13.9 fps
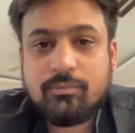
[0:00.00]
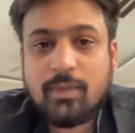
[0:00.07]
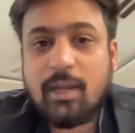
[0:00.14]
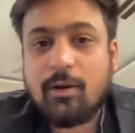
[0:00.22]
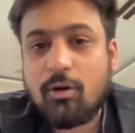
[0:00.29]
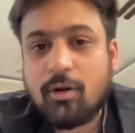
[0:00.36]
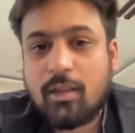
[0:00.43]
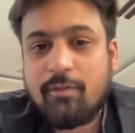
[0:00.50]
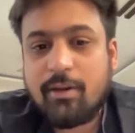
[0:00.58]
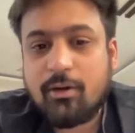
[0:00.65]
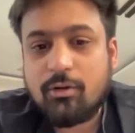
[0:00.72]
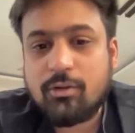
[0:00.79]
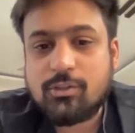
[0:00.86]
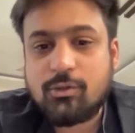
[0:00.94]
they are not
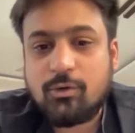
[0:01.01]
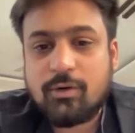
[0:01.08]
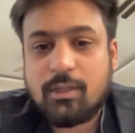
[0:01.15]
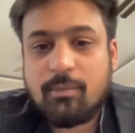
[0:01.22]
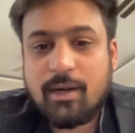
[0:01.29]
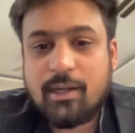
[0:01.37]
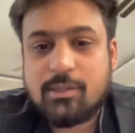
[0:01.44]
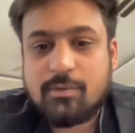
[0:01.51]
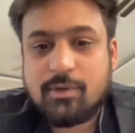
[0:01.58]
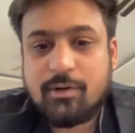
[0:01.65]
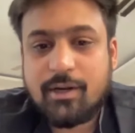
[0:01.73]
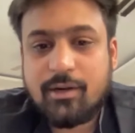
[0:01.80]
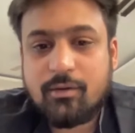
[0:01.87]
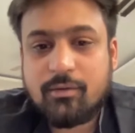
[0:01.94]
giving draws to hotel
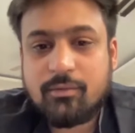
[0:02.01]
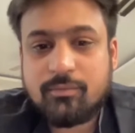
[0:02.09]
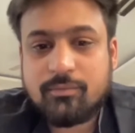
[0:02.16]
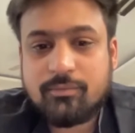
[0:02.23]
management right now